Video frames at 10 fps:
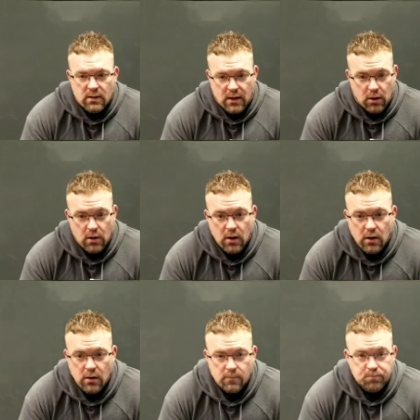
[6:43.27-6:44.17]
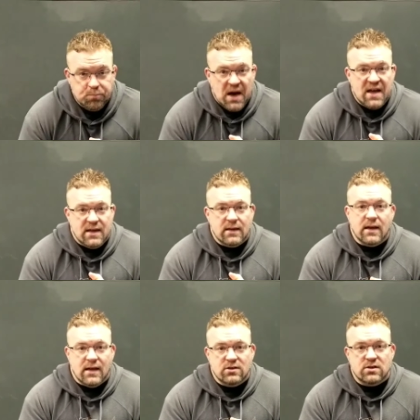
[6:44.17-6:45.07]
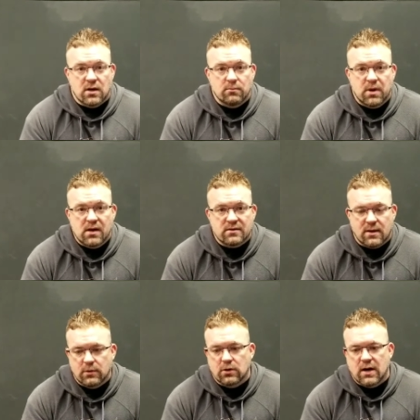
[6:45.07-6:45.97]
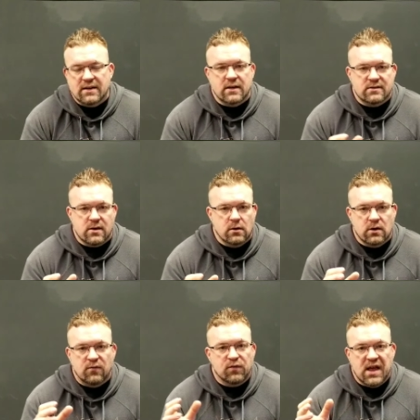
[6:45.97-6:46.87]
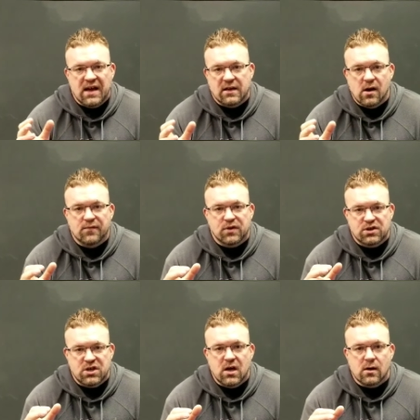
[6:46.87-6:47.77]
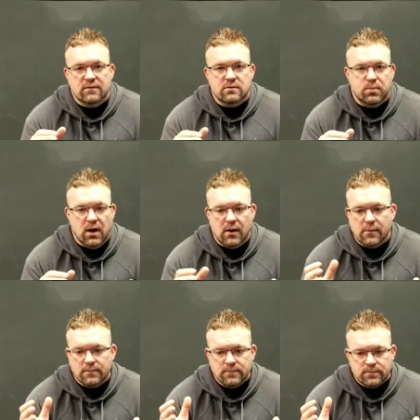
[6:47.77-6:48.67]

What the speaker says: that are buying inch dumbbells, I mean, they're not necessarily flying off the shelves, but